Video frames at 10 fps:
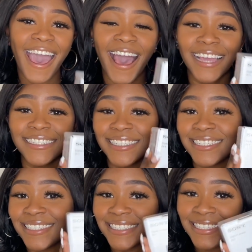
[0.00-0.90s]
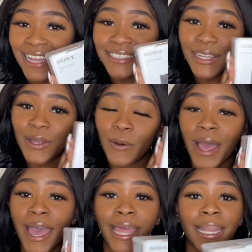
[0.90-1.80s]
I did decide to go
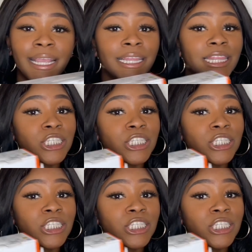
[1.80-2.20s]
ahead and get the